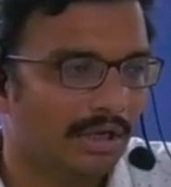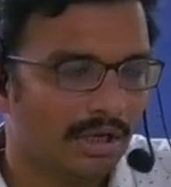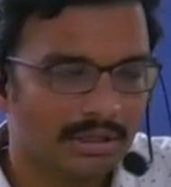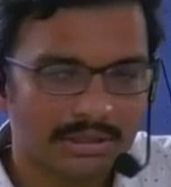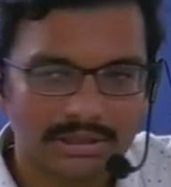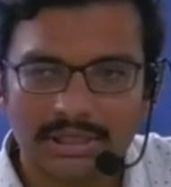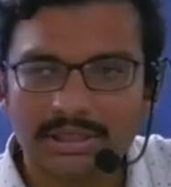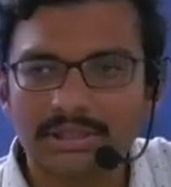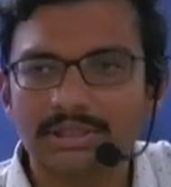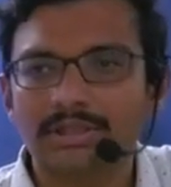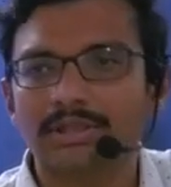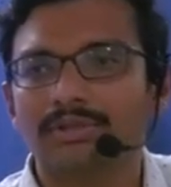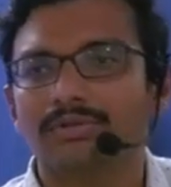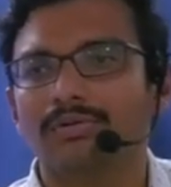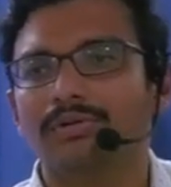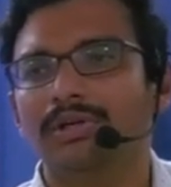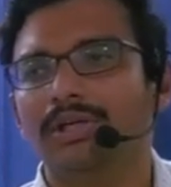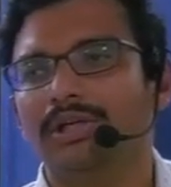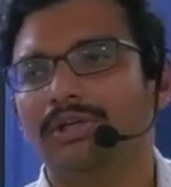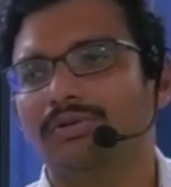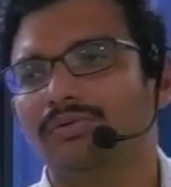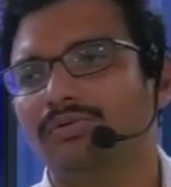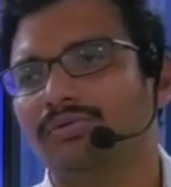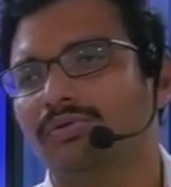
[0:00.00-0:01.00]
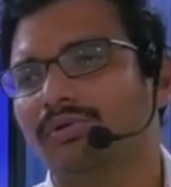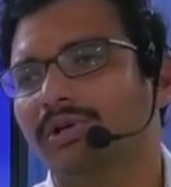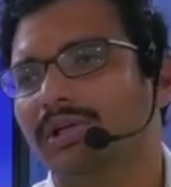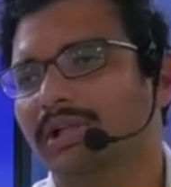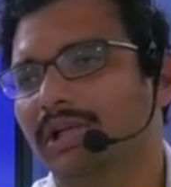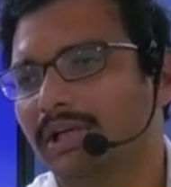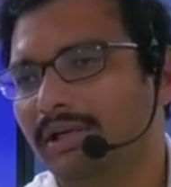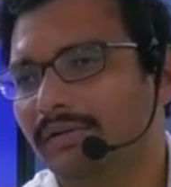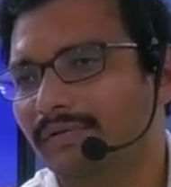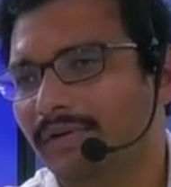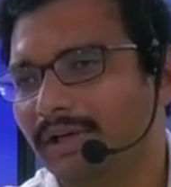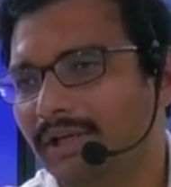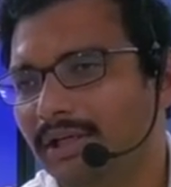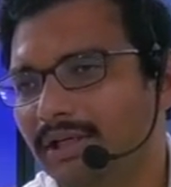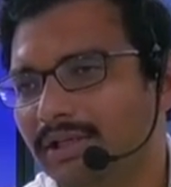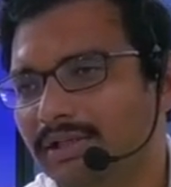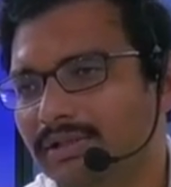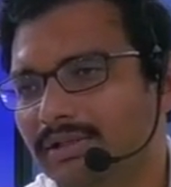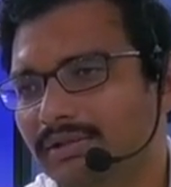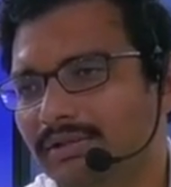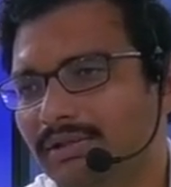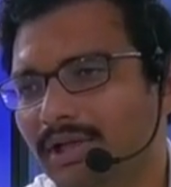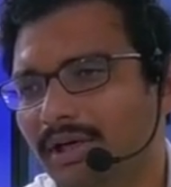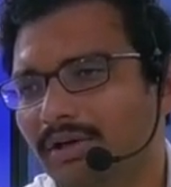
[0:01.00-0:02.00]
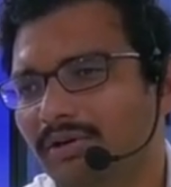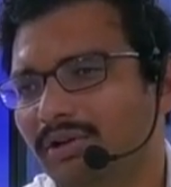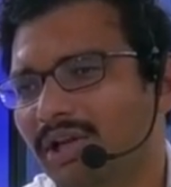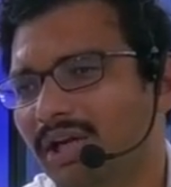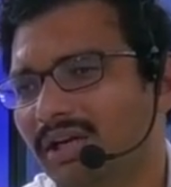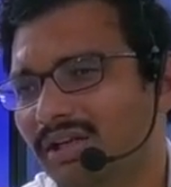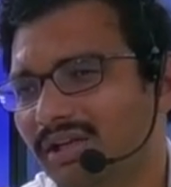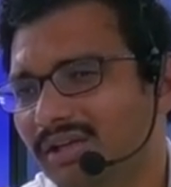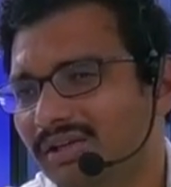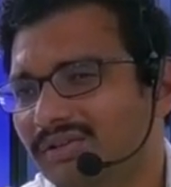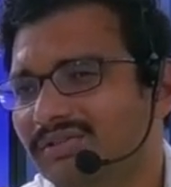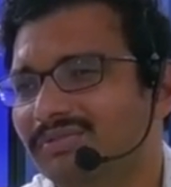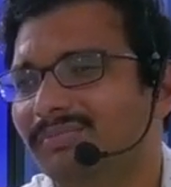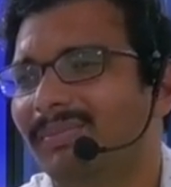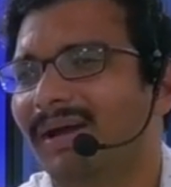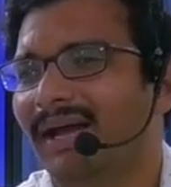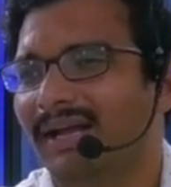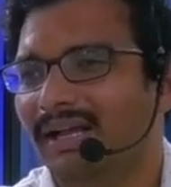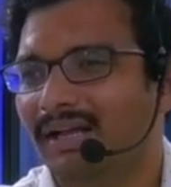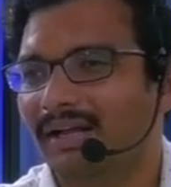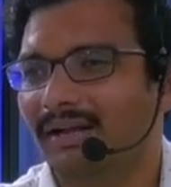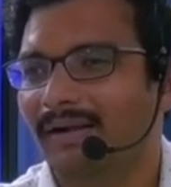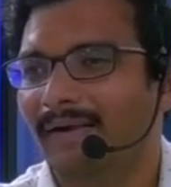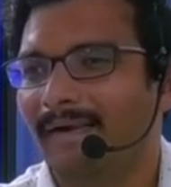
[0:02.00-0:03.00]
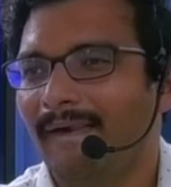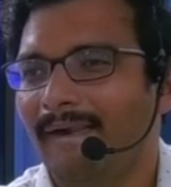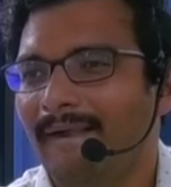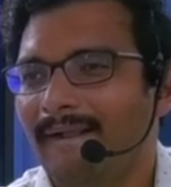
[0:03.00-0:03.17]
Just 22, 20, 35 years, 30 years back.